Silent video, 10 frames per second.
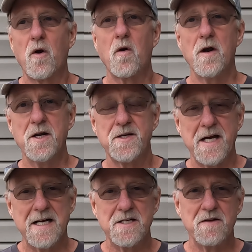
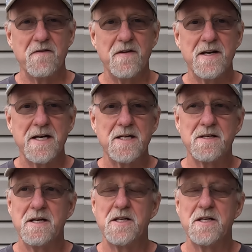criticize the figs,